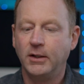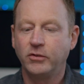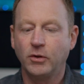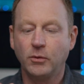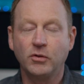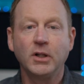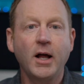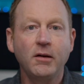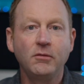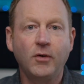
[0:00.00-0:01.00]
So there was a
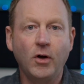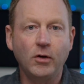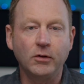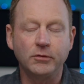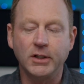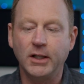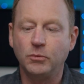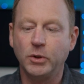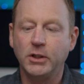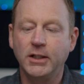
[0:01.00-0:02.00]
lot involved
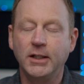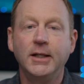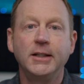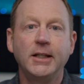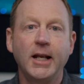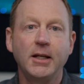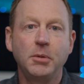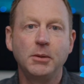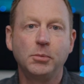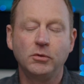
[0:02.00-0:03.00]
in really getting
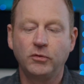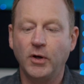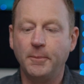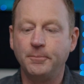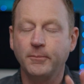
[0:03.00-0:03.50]
people from